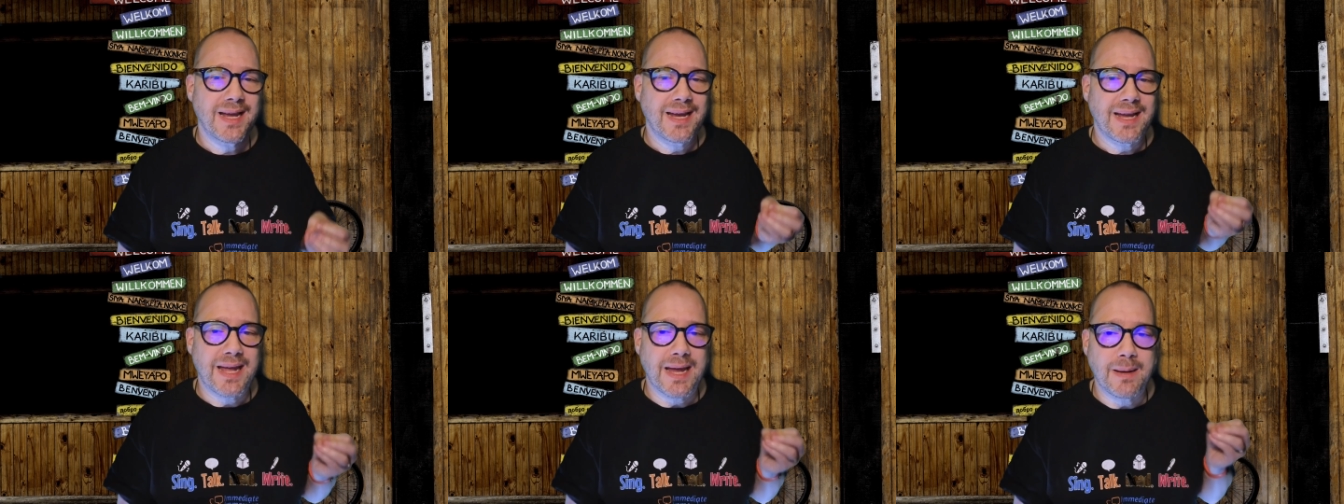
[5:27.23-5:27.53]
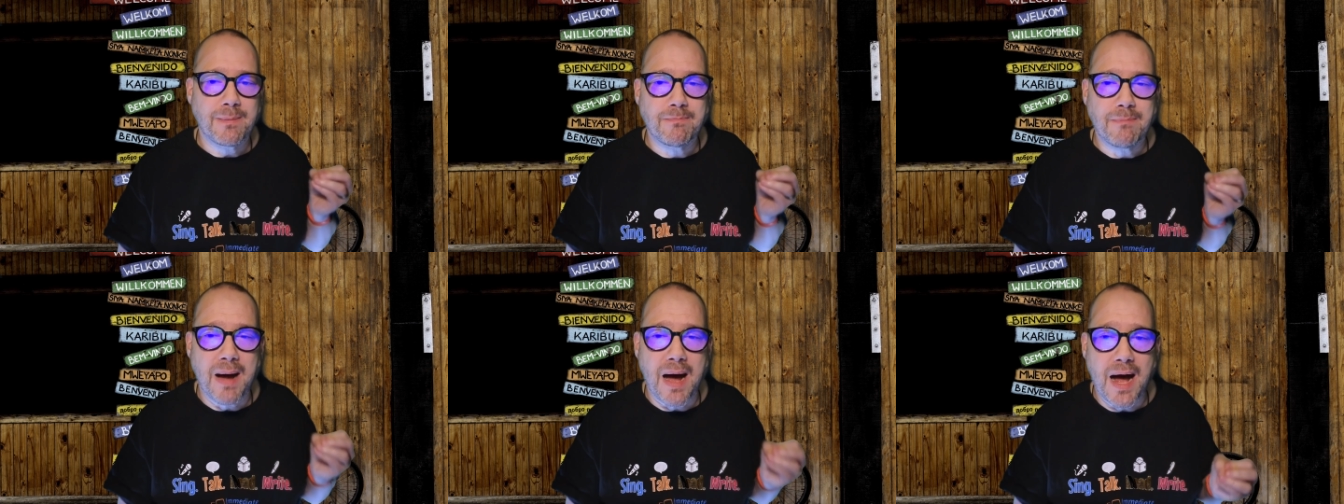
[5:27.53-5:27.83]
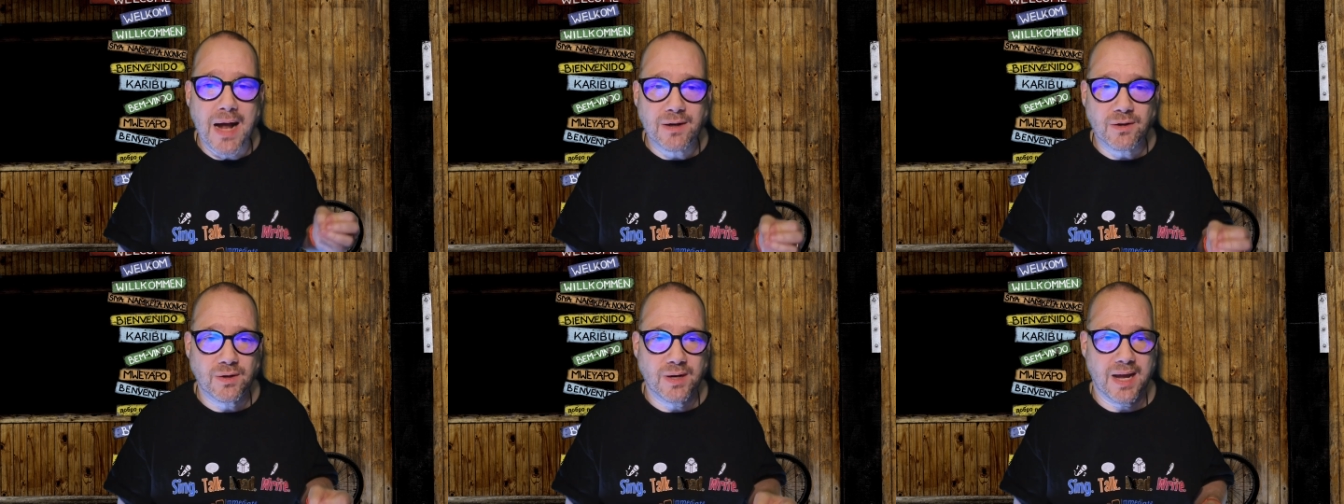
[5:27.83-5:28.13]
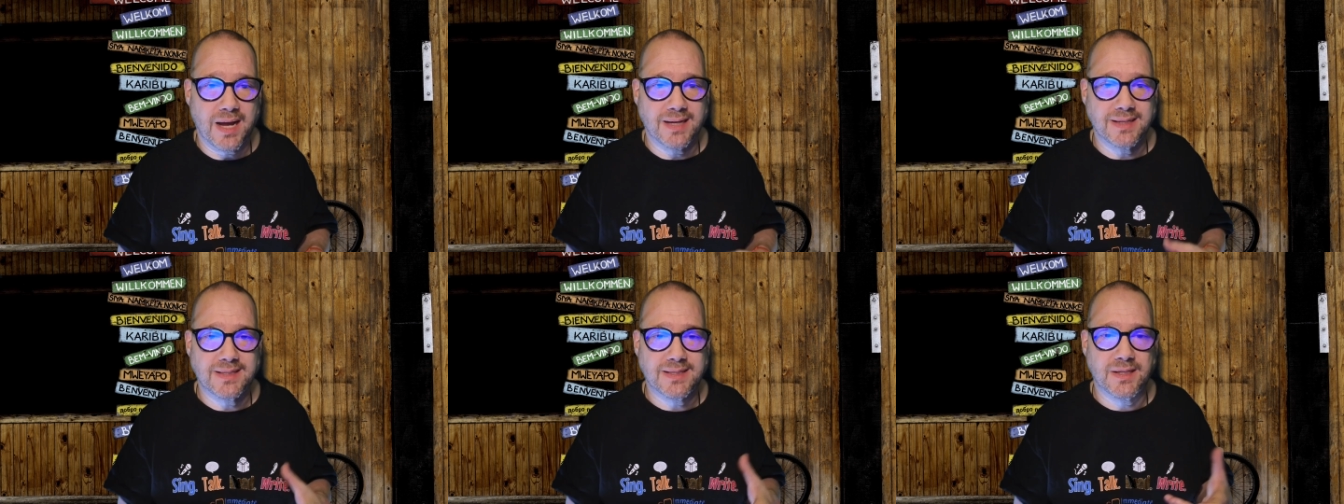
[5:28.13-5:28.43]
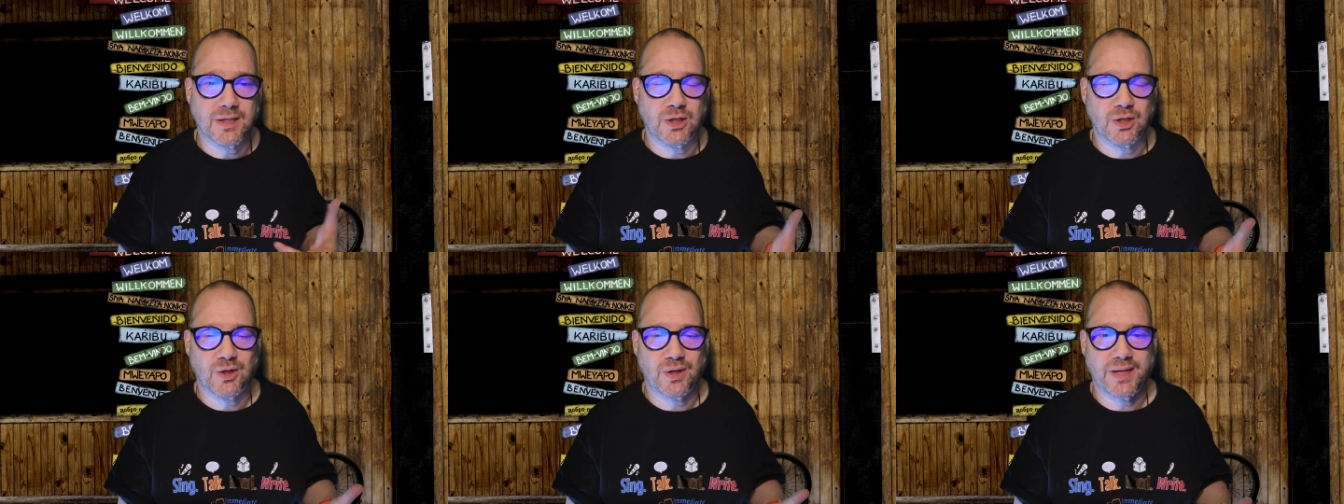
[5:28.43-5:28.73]
can modernize the
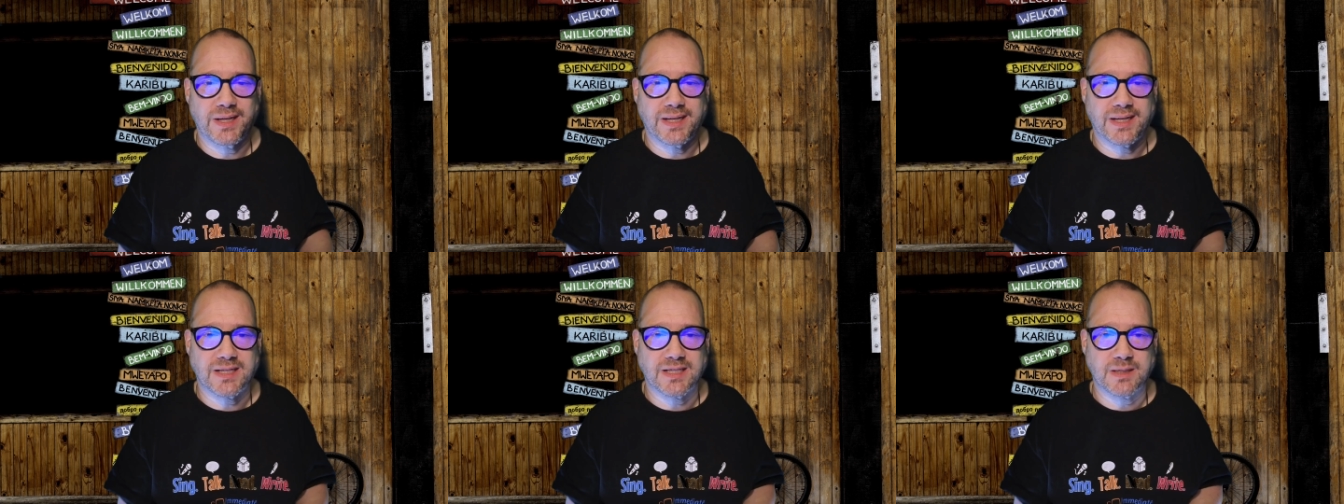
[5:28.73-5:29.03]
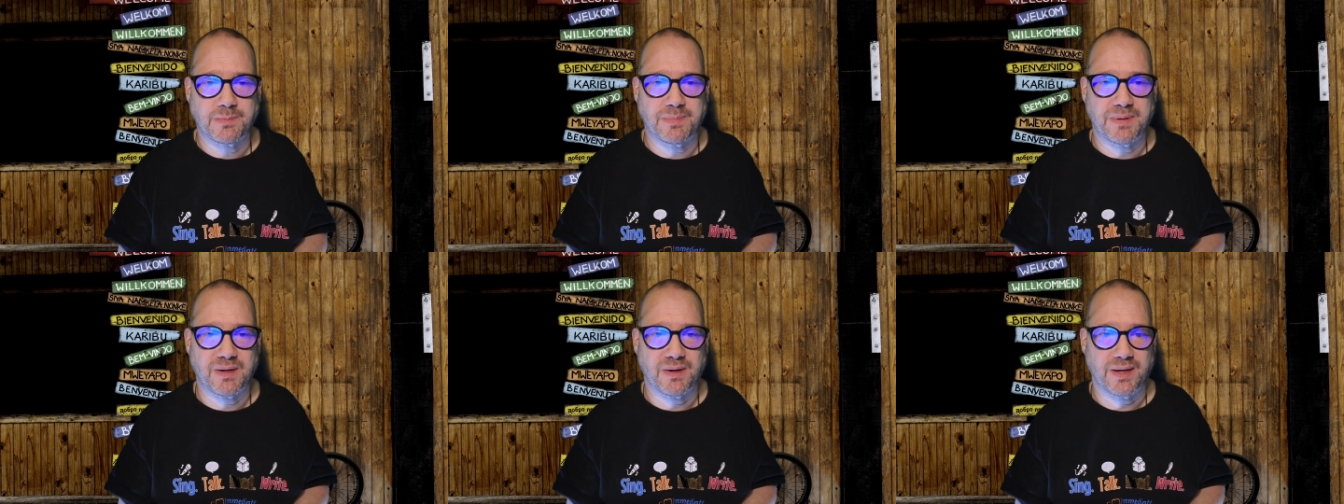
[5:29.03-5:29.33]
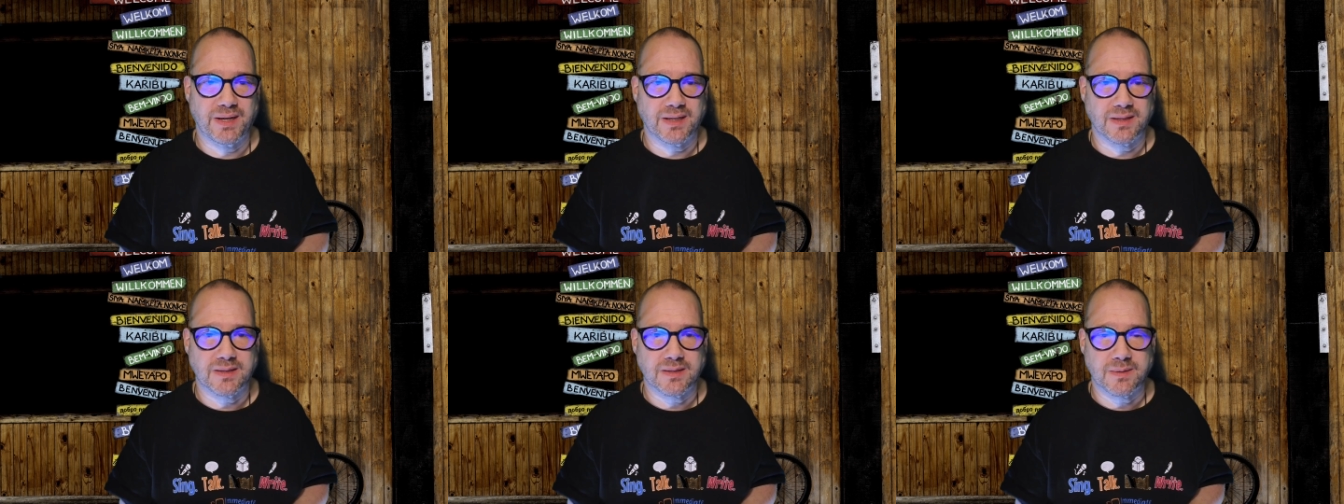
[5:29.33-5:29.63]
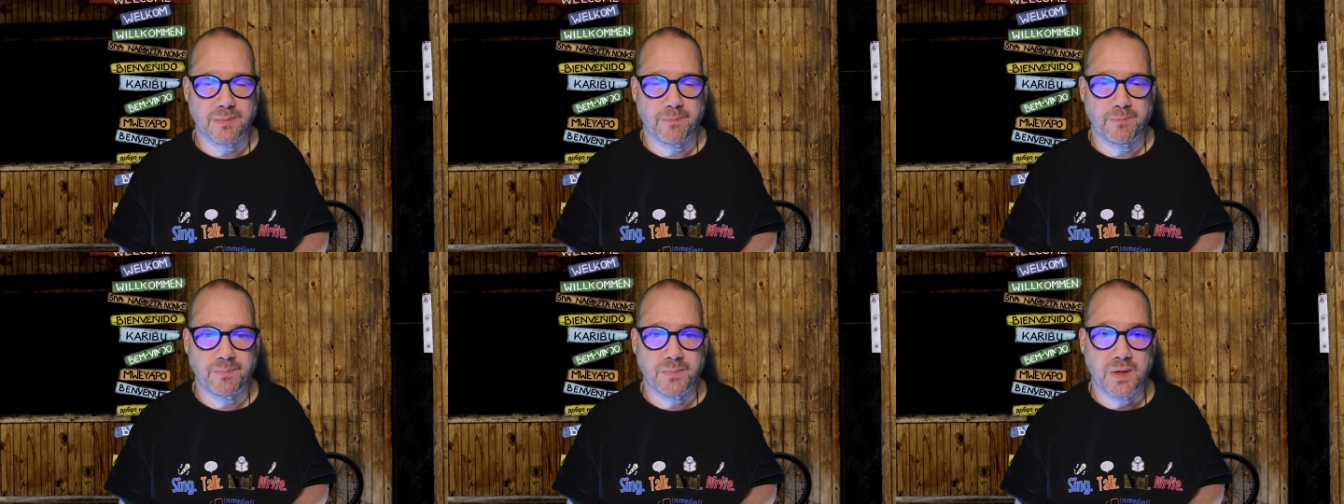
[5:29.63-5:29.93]
learning experience.